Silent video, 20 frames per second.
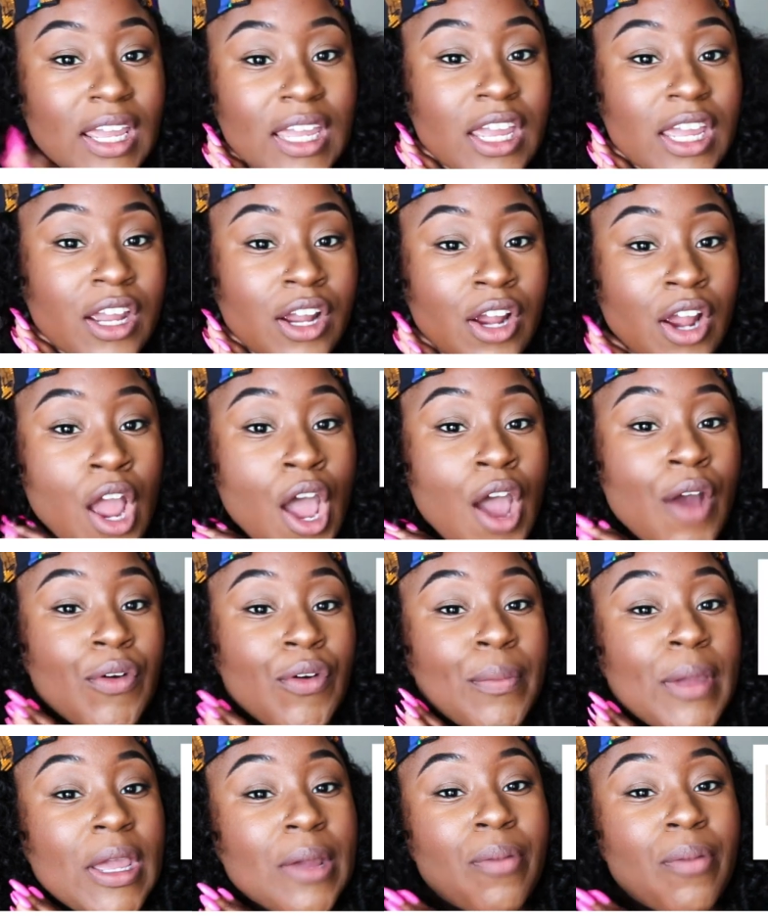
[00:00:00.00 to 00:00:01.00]
here
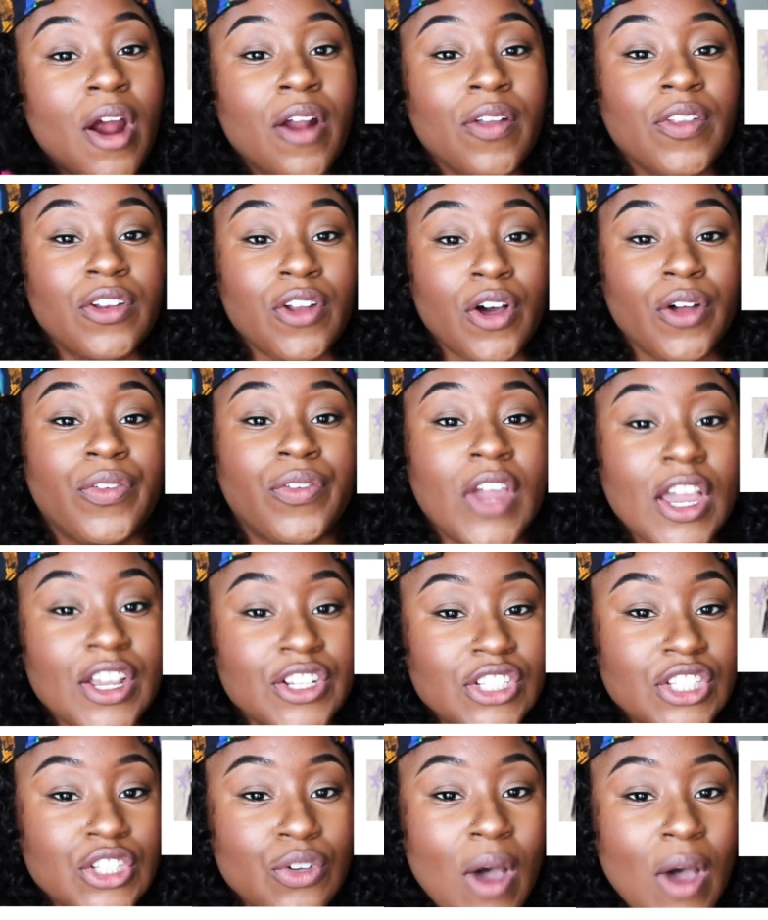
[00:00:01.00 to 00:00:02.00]
for being part of the
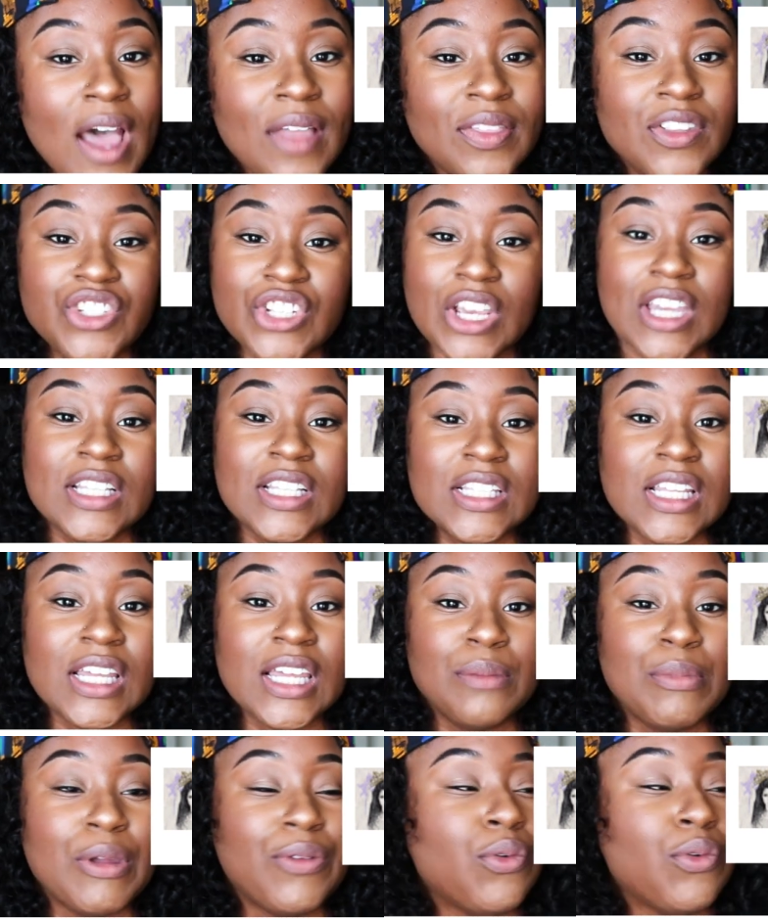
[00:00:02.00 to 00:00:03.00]
notification squad, the J
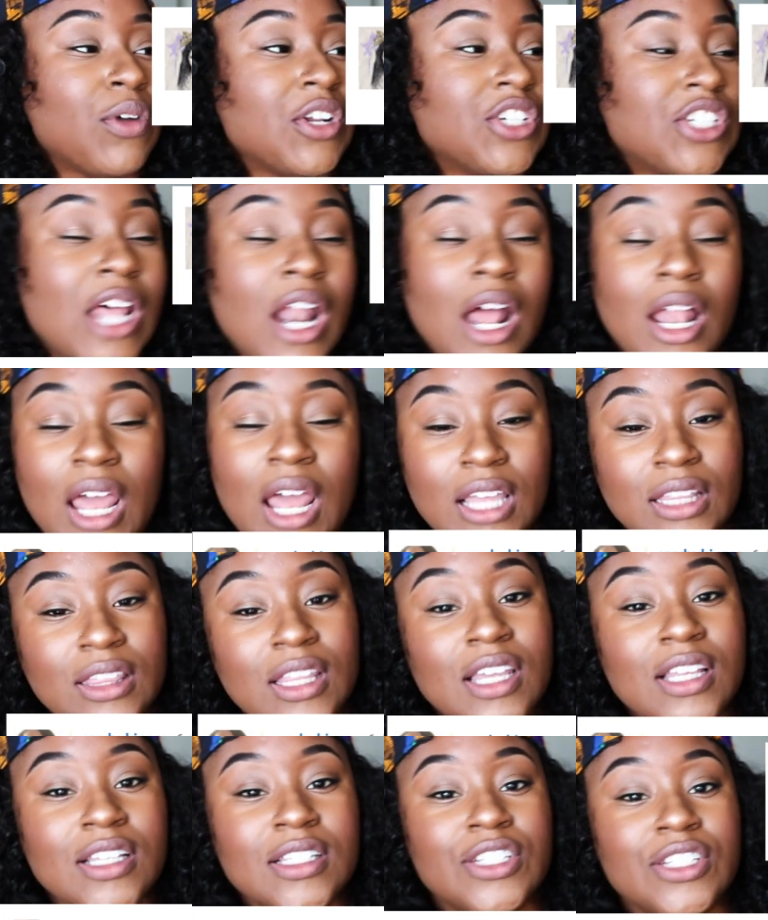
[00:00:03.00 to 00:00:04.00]
team. If you want to shout out like
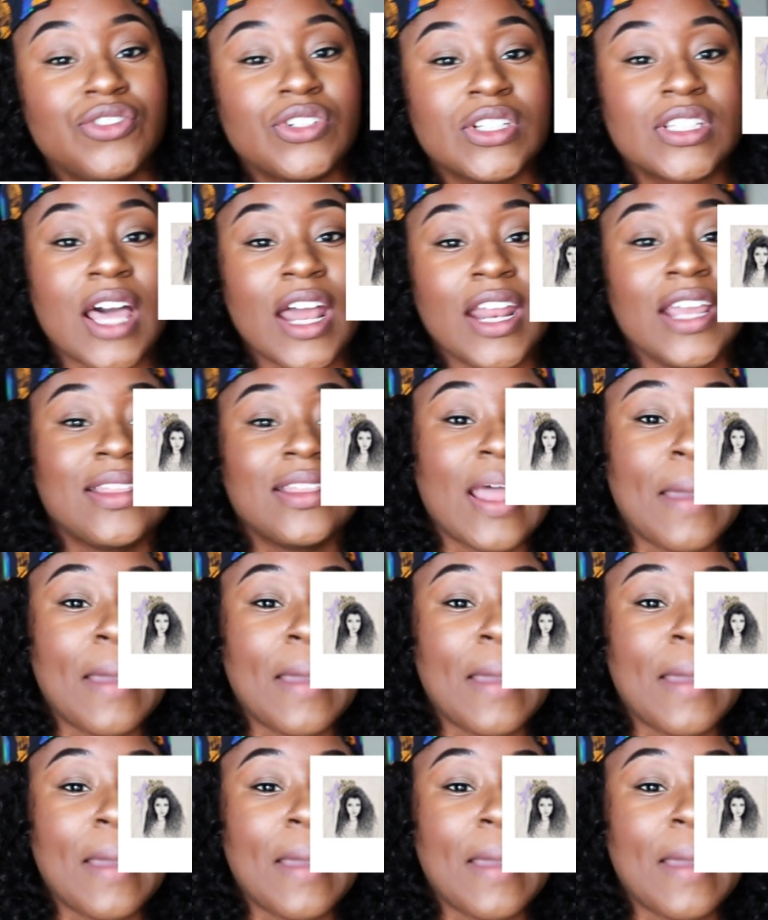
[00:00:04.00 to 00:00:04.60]
this, you just gotta hit